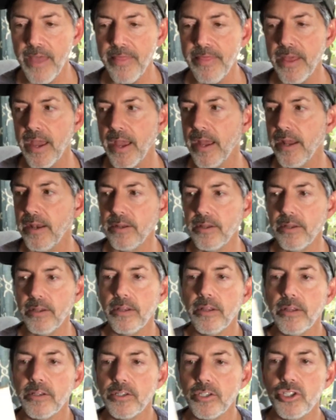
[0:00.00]
and
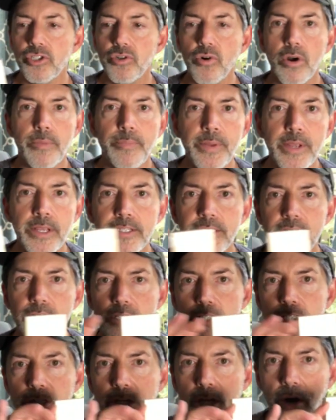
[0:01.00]
then short
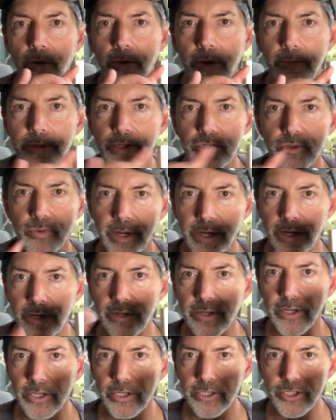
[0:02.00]
pieces to go in
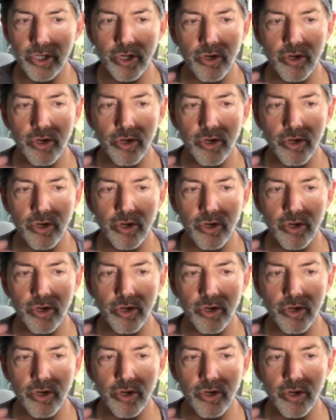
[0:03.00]
between